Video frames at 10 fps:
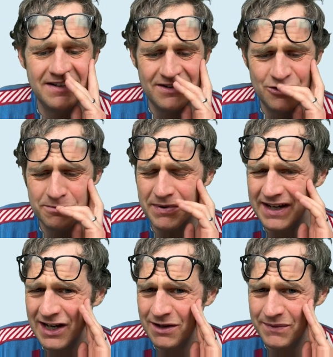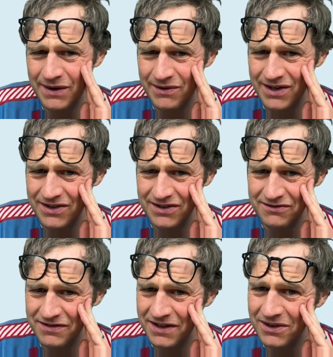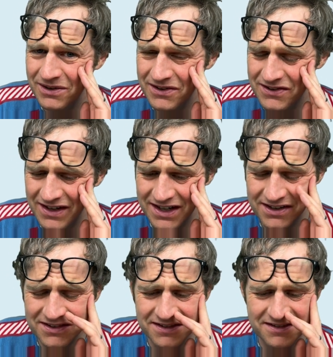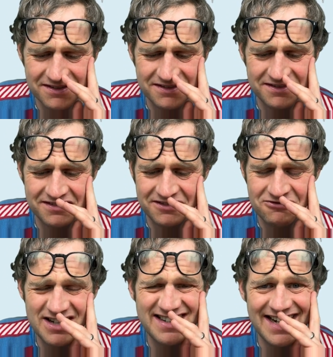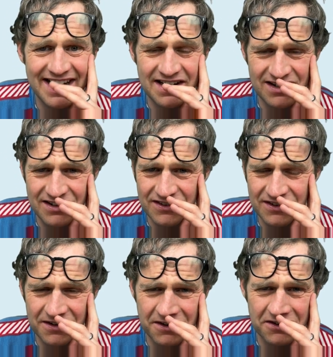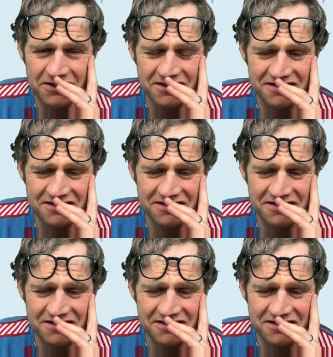Goodbye Yellow Brick Road, for God's sakes. Ridiculous songs.